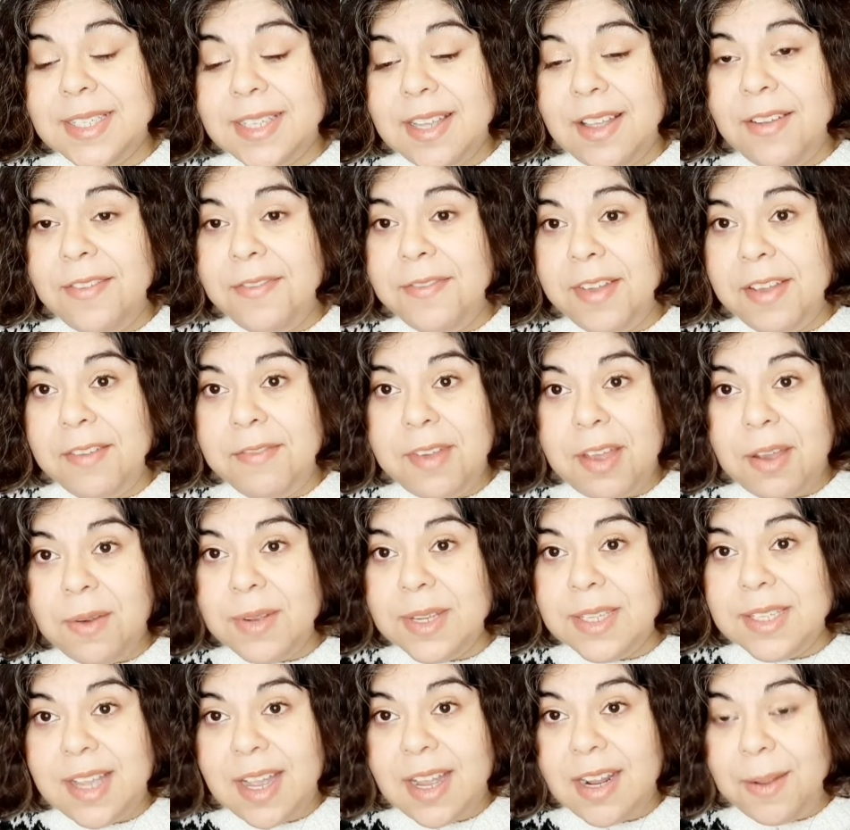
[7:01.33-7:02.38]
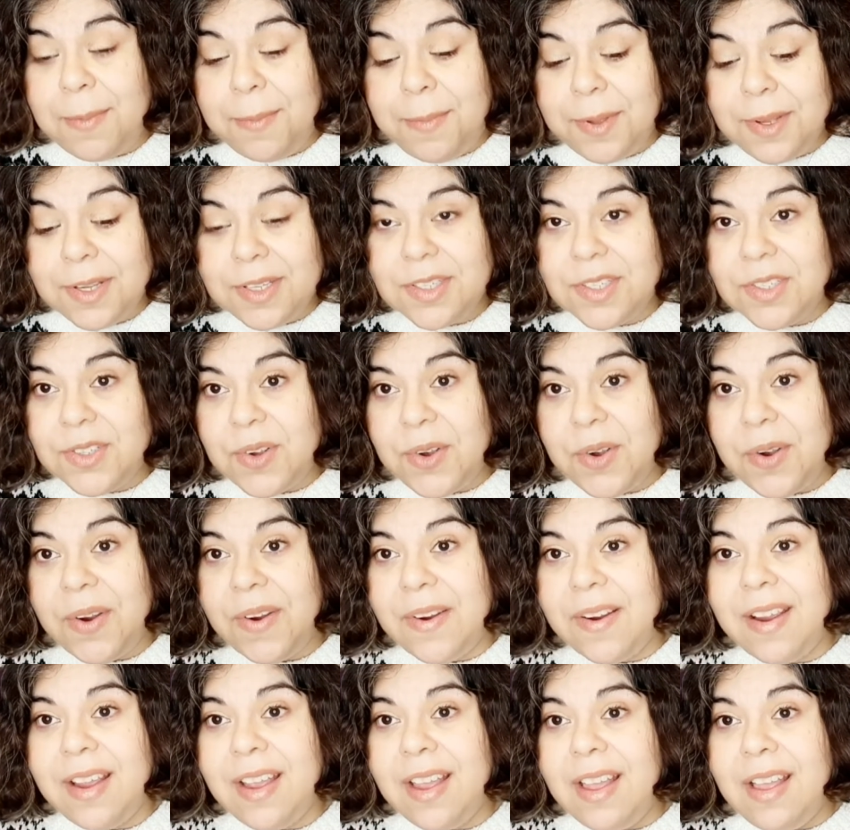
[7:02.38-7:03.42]
myself if I was at a
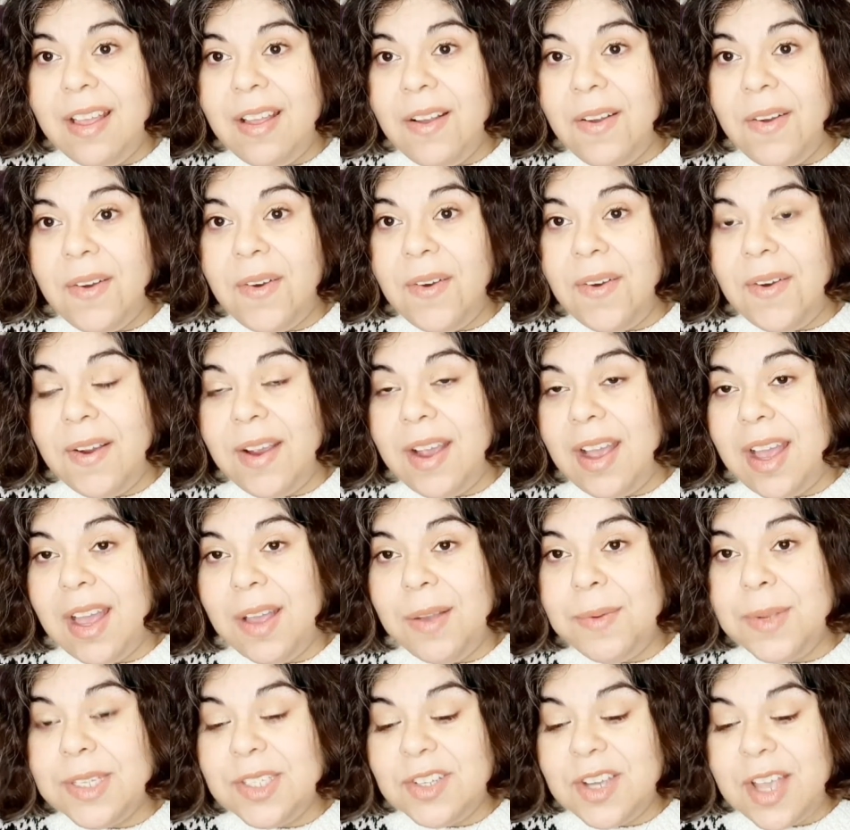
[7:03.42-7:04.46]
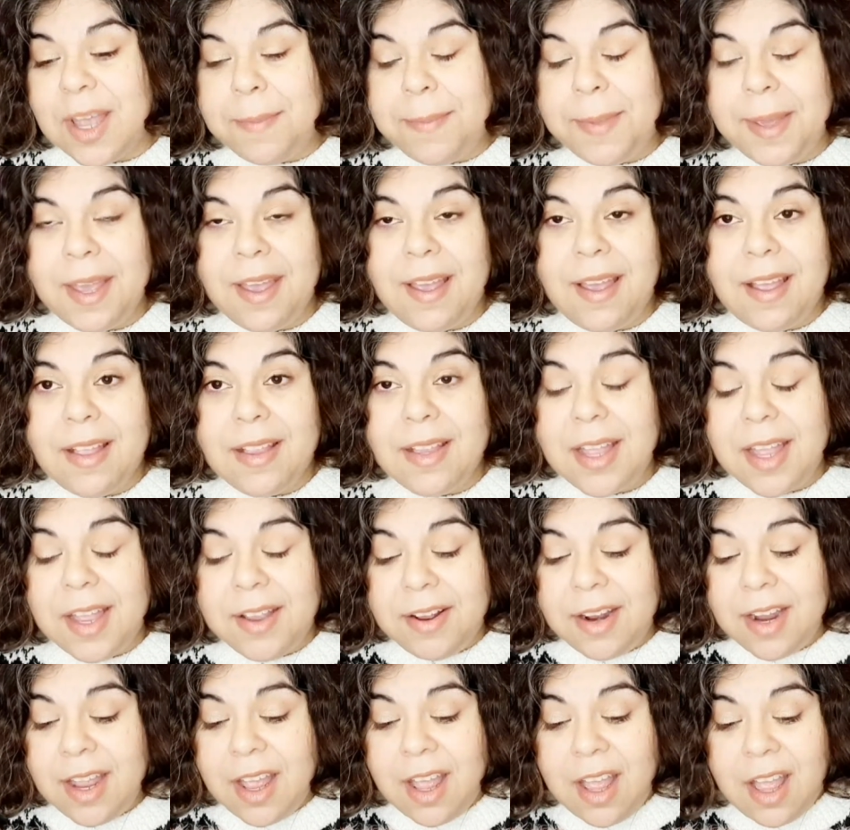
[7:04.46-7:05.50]
bookstore or I was shopping
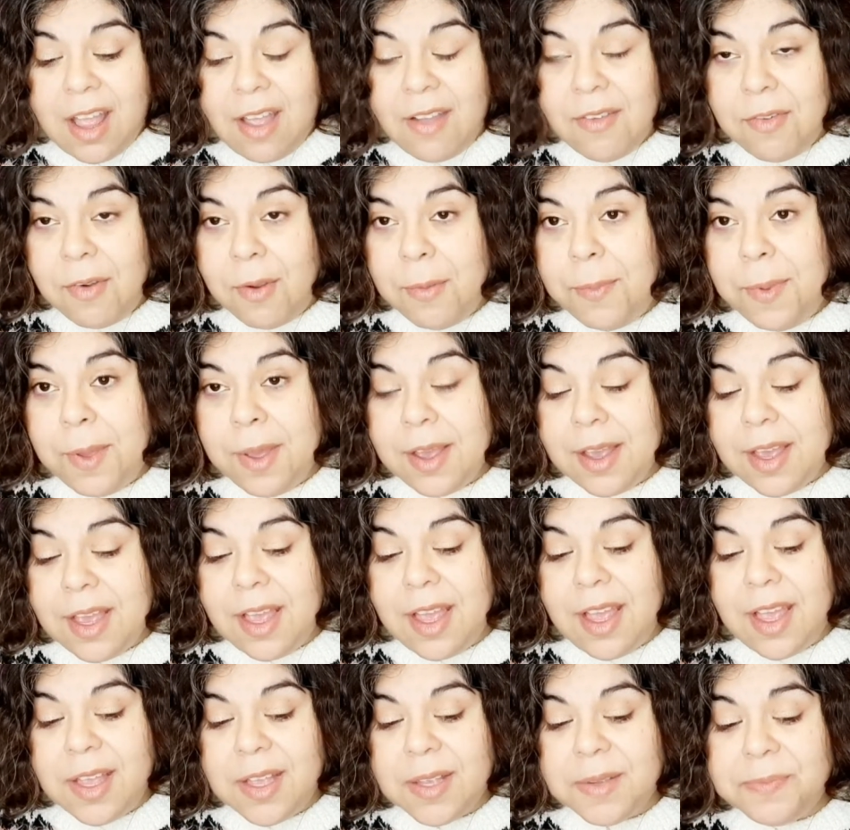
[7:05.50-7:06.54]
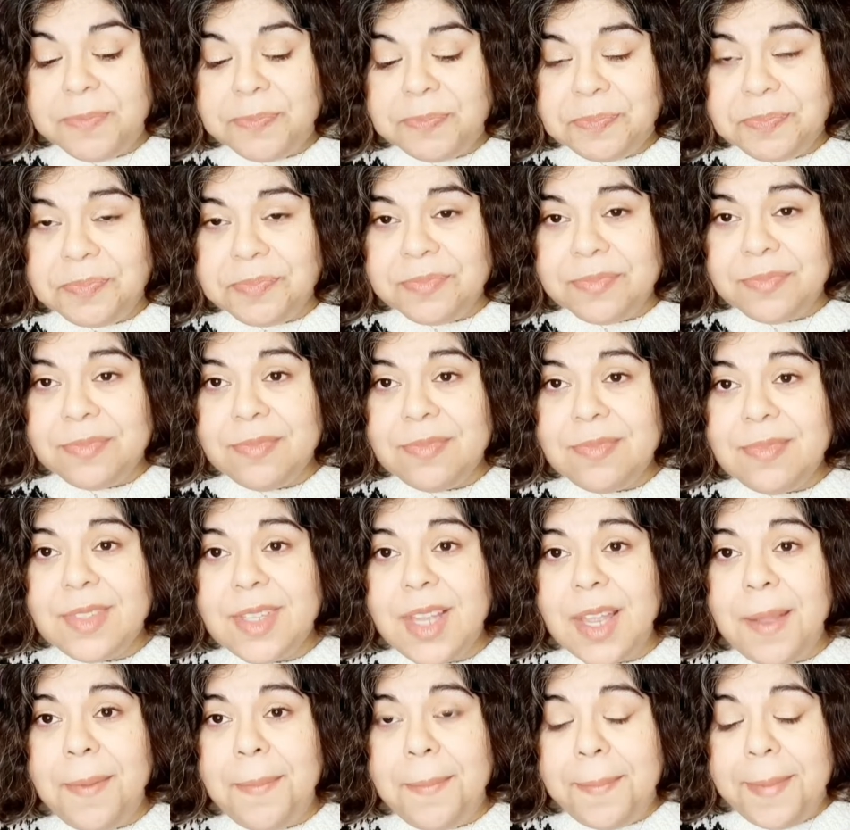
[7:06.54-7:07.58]
online for a book.
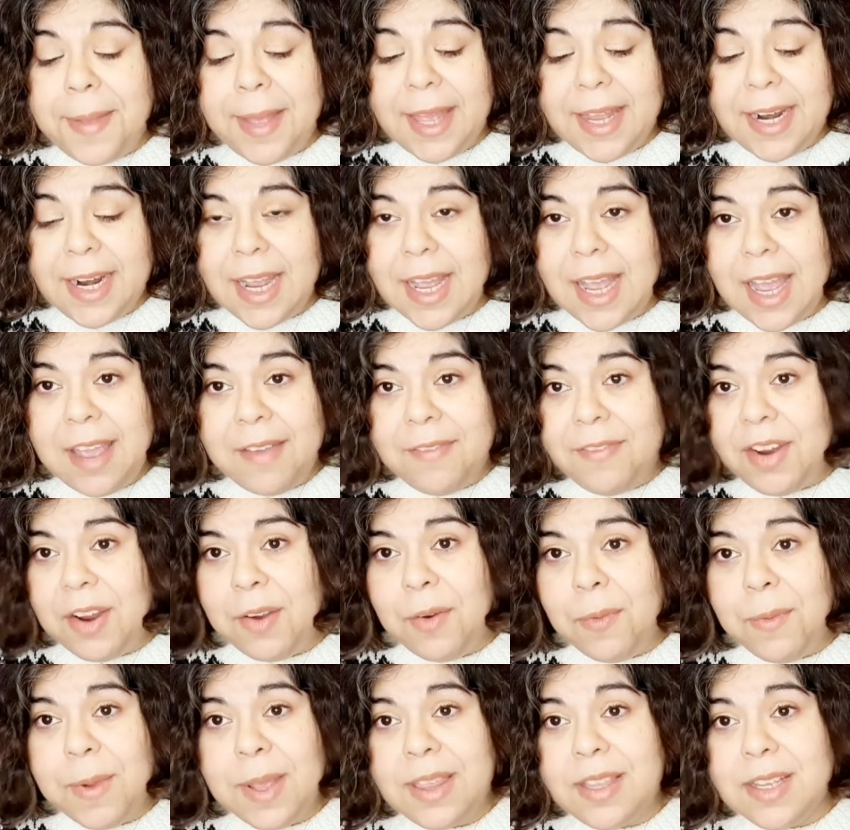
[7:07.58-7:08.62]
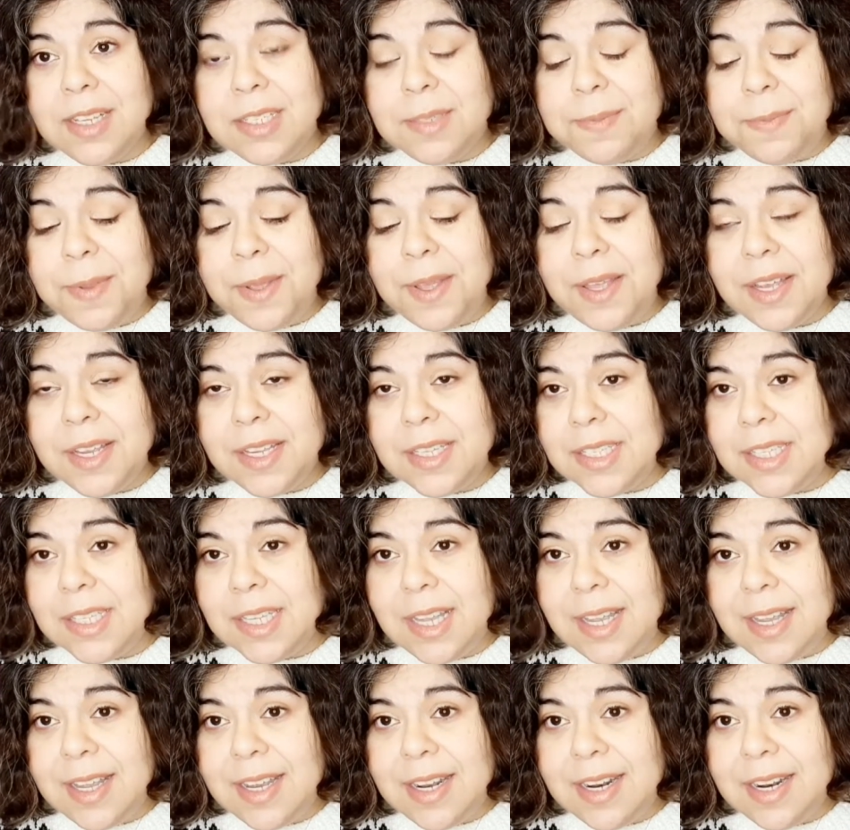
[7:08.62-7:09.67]
But I have never read this book,
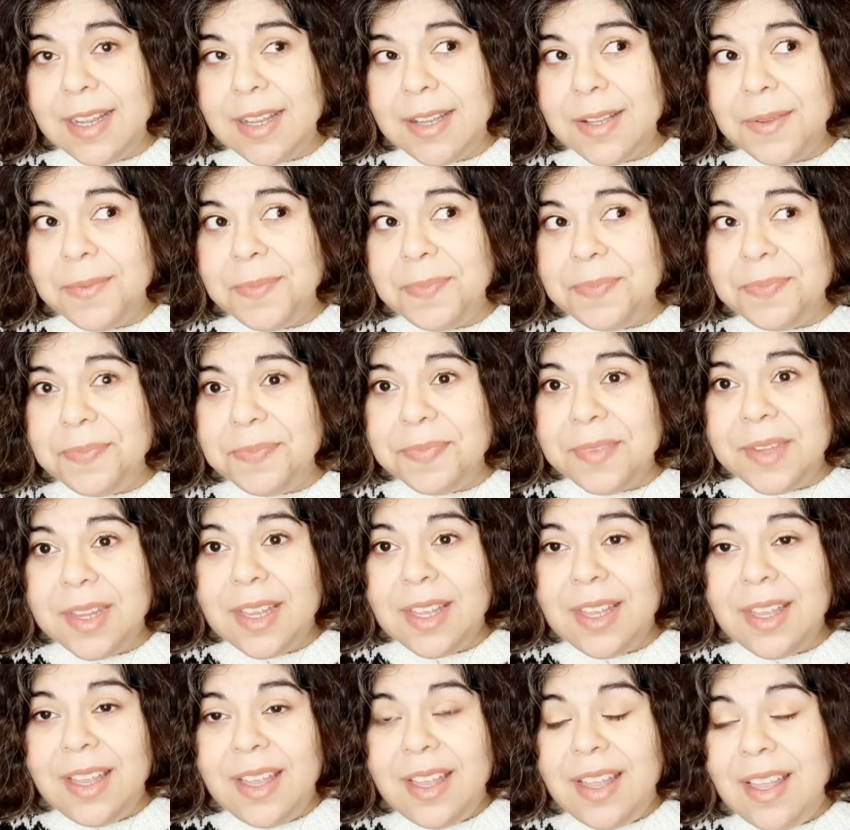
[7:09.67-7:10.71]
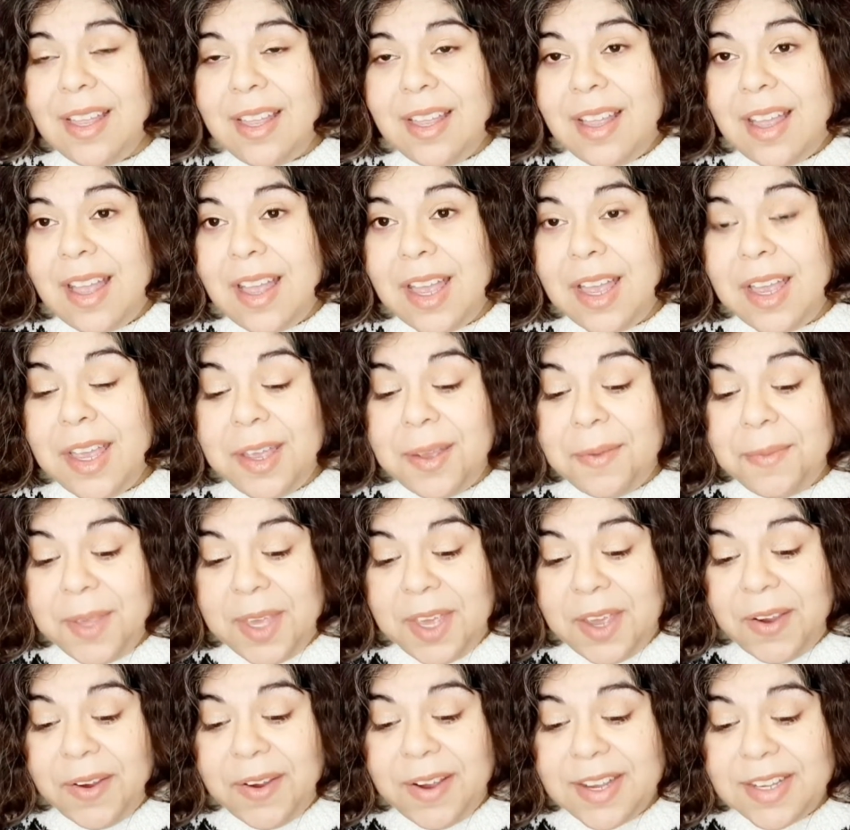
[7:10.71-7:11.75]
and I
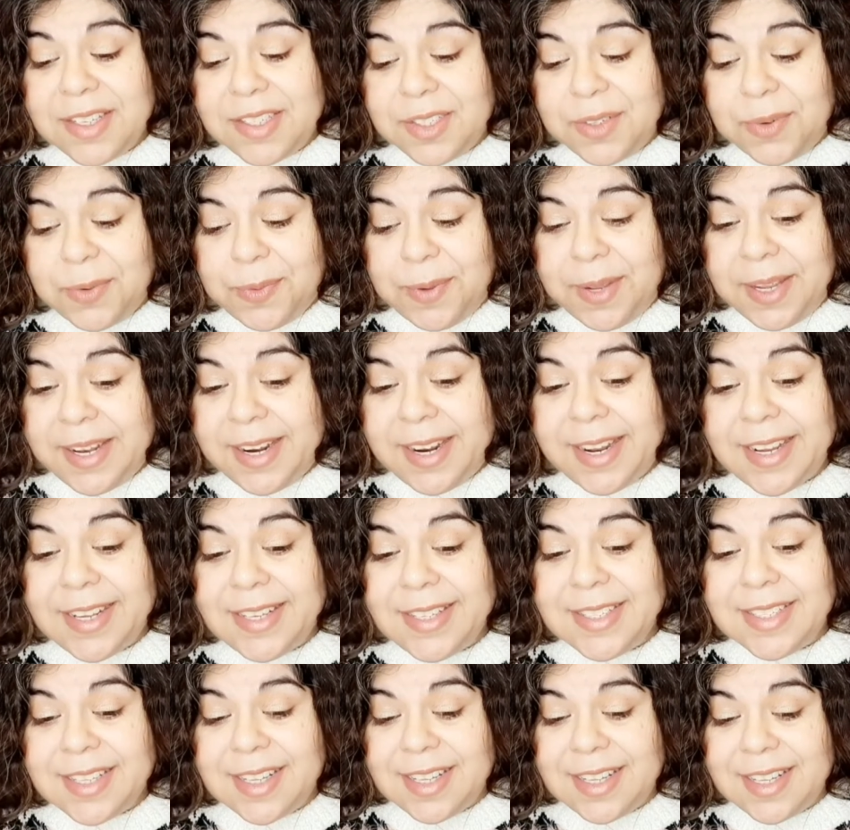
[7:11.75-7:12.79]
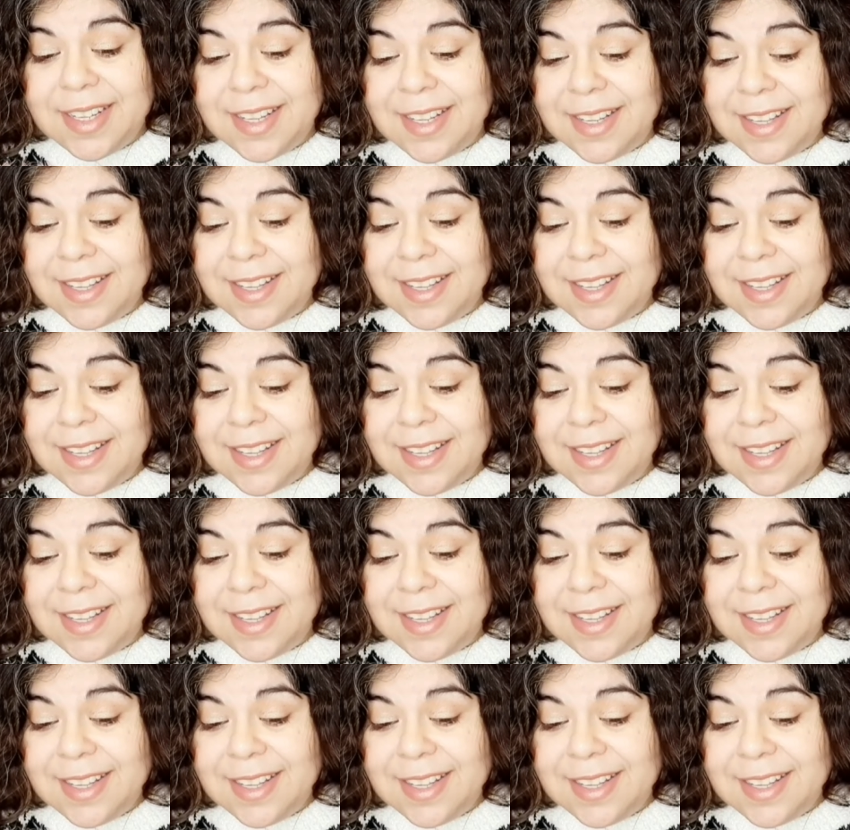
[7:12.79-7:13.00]
am curious to read it.